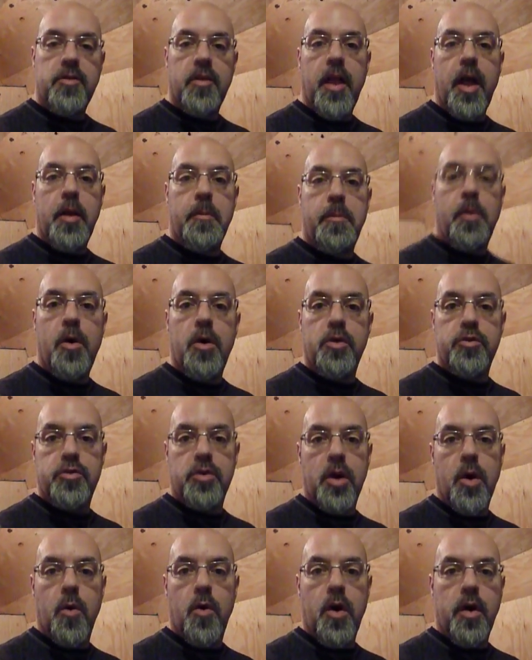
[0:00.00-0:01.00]
a lot of balls to
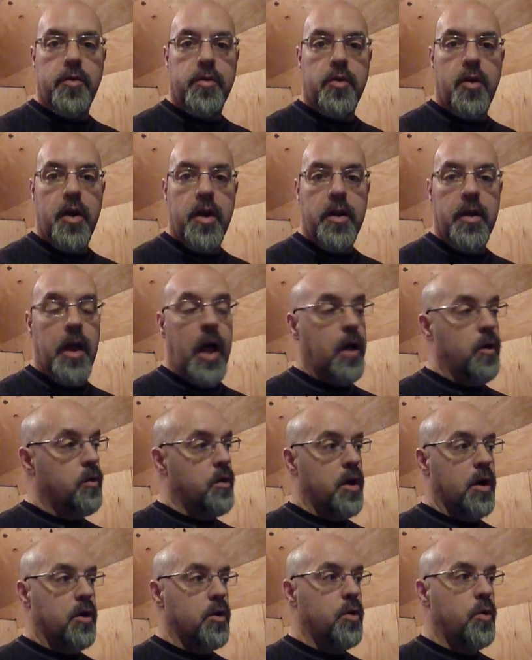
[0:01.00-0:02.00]
go off grid. I don't
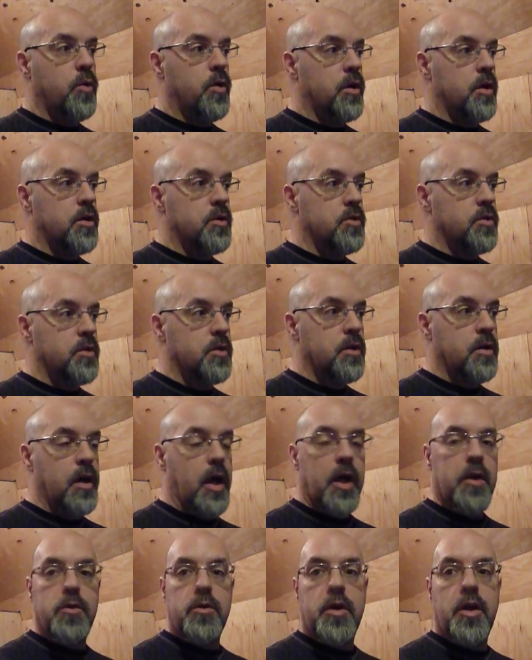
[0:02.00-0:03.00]
care who it is.
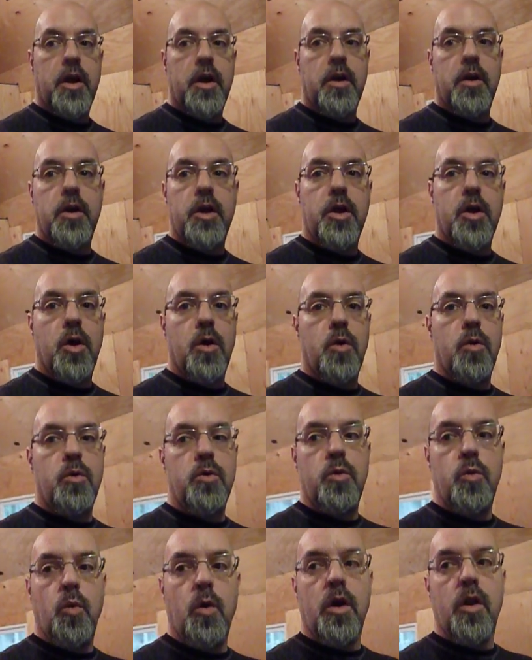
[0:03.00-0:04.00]
I don't care, you know,
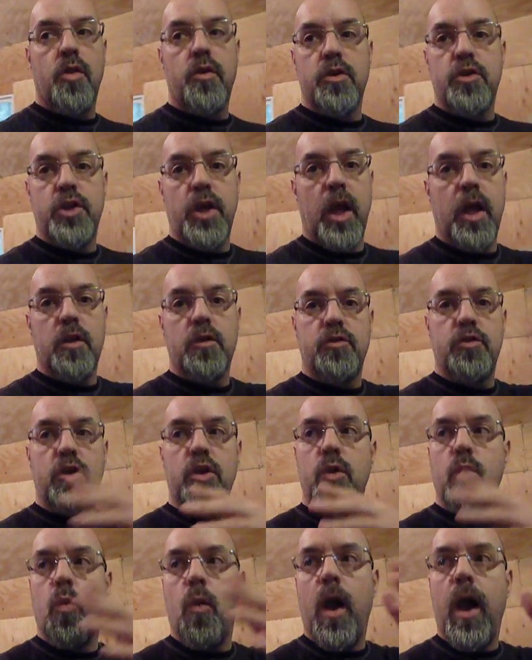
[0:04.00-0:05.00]
what other channels that
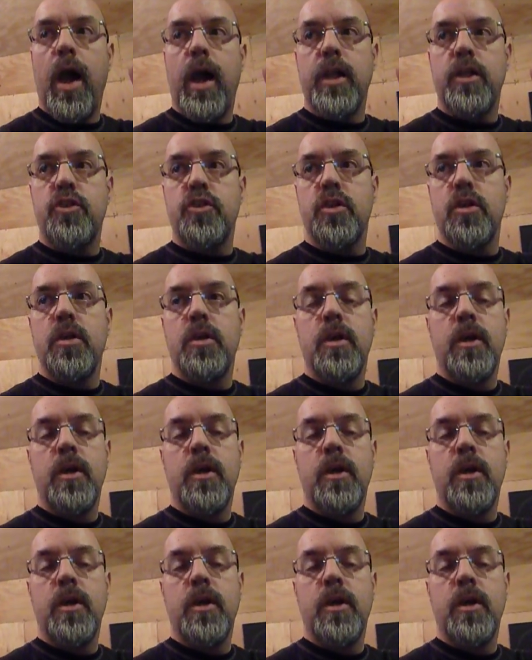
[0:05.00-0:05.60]
you watch.